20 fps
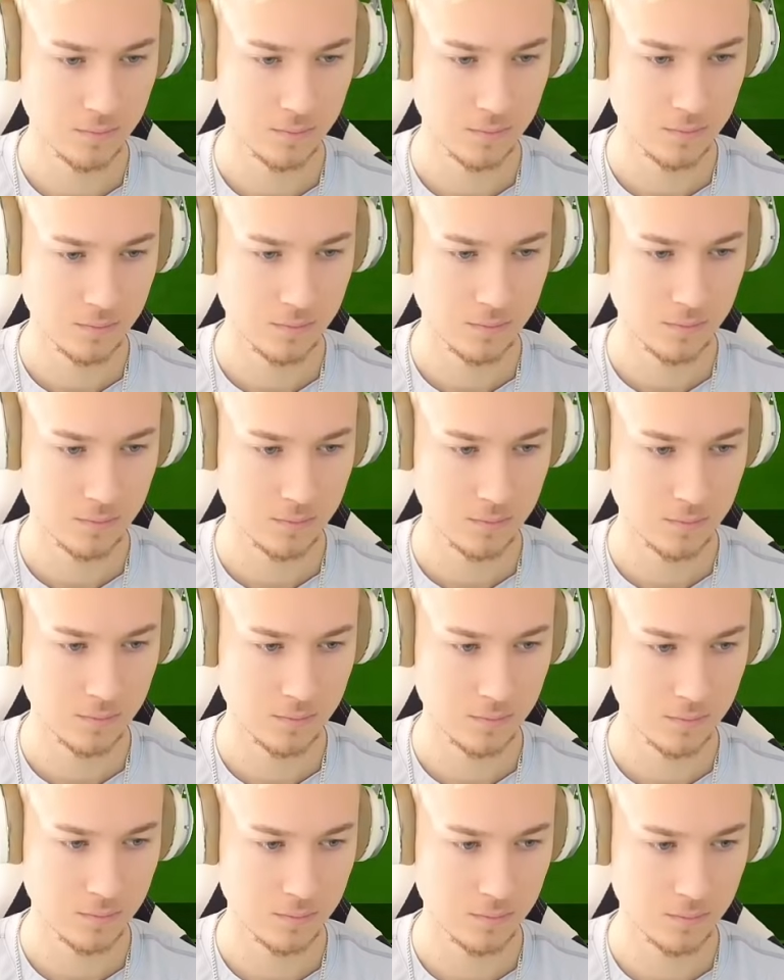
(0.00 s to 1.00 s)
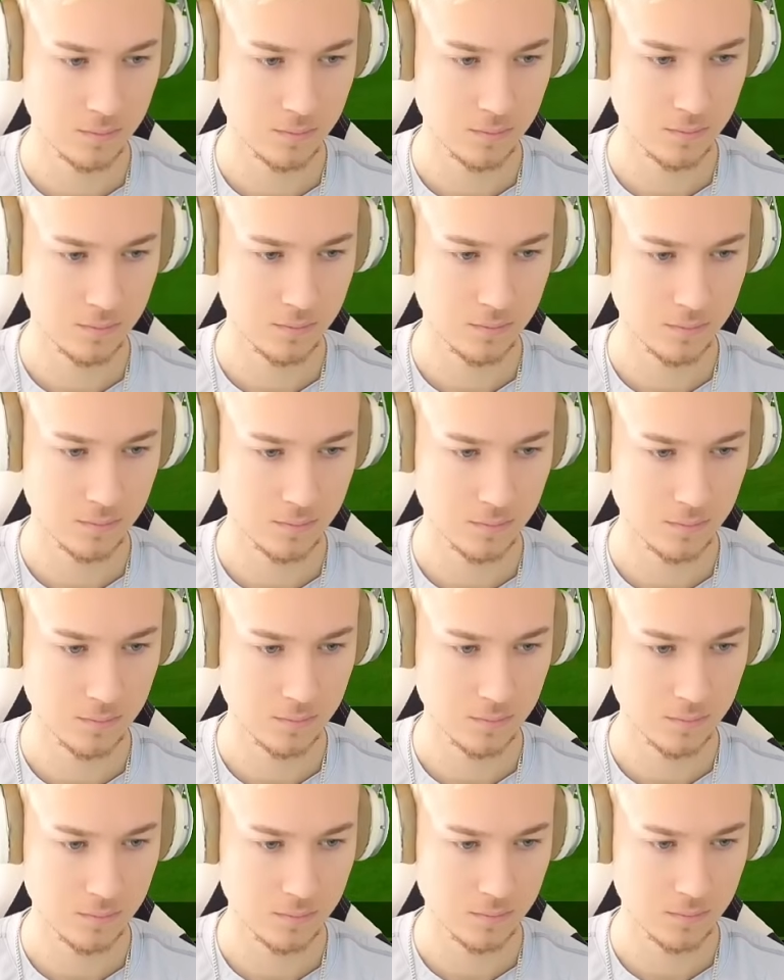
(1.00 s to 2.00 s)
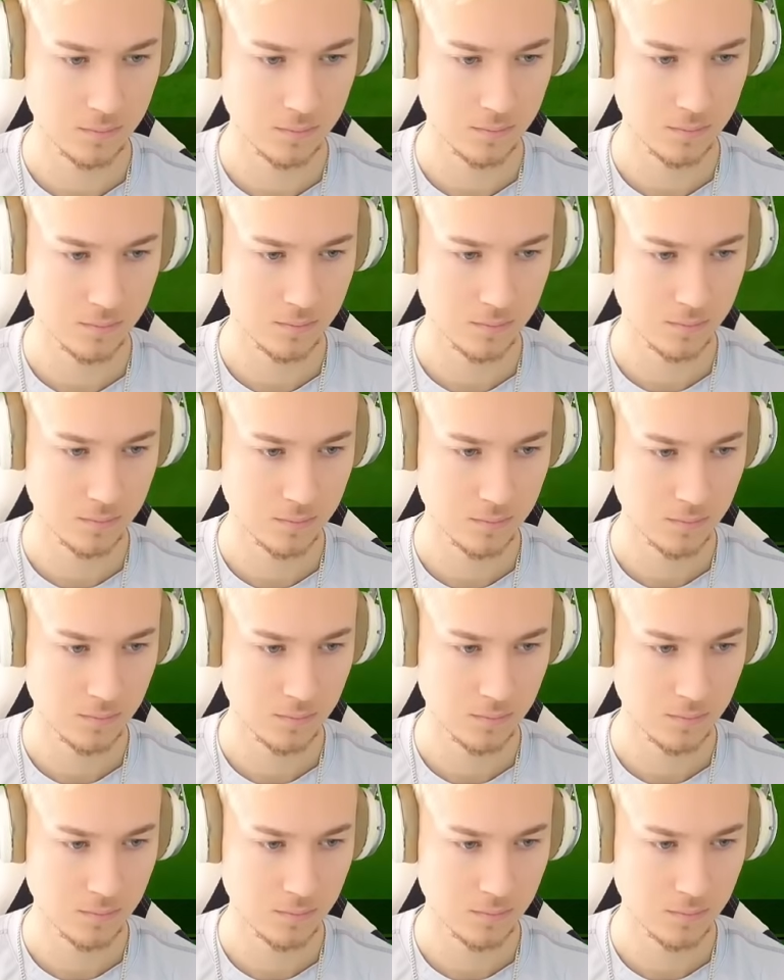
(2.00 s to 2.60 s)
(silence)